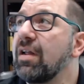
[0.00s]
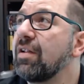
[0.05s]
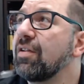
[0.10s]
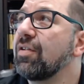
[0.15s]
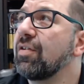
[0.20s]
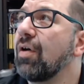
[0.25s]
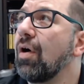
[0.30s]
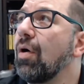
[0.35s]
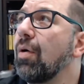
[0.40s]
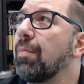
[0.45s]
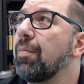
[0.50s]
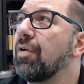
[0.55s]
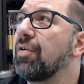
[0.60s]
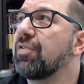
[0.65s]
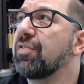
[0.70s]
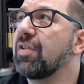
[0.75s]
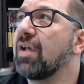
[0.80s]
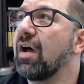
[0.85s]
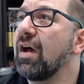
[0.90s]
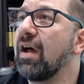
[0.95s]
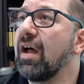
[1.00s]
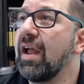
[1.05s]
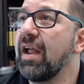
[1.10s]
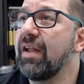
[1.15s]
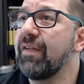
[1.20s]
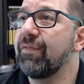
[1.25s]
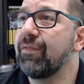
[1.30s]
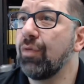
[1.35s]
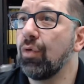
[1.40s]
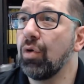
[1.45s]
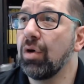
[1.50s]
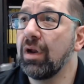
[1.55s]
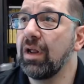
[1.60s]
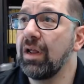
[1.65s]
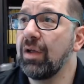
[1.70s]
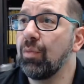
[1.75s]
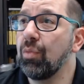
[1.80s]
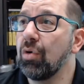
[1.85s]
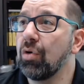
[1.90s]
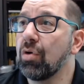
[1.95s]
It's almost
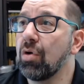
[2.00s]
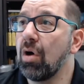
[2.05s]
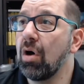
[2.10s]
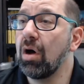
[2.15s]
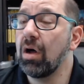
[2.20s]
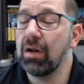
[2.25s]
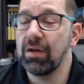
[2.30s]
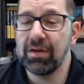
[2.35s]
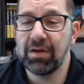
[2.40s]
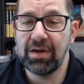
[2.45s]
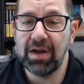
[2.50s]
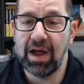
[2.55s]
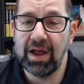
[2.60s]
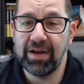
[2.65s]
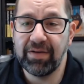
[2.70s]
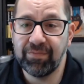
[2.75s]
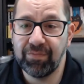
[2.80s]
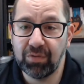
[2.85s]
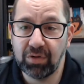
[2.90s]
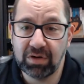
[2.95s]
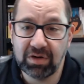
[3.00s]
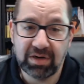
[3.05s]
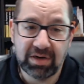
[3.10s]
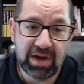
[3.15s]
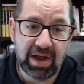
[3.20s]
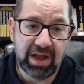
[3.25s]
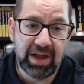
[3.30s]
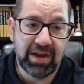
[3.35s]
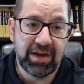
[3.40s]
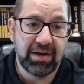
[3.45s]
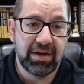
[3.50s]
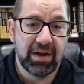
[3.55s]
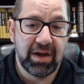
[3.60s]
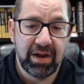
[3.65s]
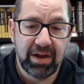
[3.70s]
8:40. We'll call it a night for tonight.